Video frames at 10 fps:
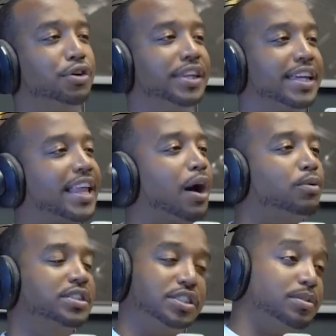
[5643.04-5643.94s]
think that
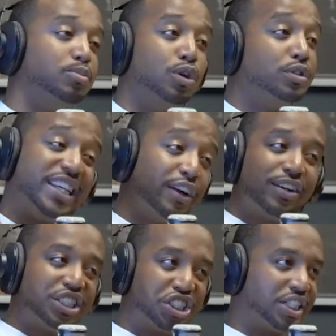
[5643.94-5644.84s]
was some real
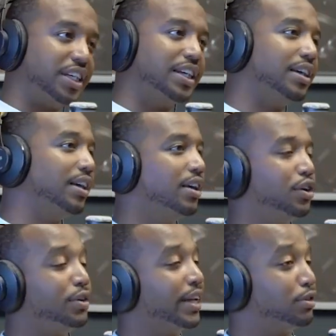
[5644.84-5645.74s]
terrorist shit? Do
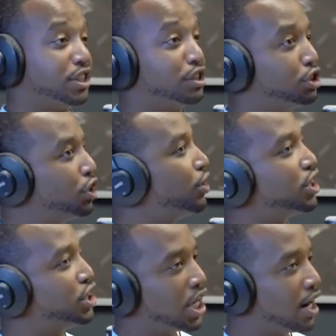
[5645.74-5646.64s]
you think it was an insurance
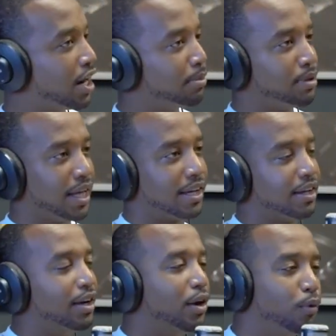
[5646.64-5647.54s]
job like
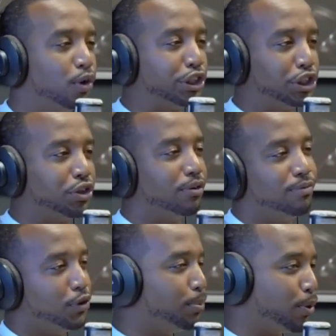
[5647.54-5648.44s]
what's your
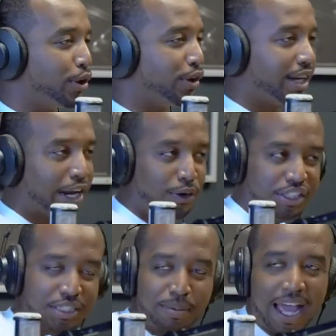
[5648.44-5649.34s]
viewpoint on it? I know it
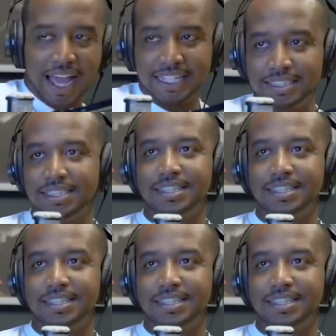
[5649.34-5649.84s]
just passed.